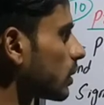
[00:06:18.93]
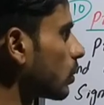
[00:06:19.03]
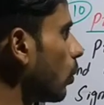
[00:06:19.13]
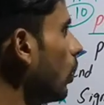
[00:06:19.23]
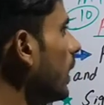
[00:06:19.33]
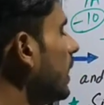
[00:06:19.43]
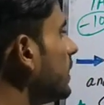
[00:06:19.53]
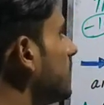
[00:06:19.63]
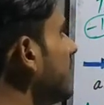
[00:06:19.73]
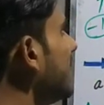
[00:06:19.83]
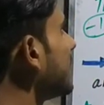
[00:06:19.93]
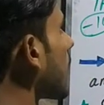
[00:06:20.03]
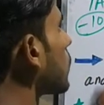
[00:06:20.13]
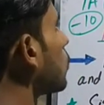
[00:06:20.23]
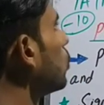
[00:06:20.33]
So these
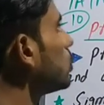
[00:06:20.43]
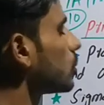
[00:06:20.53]
are two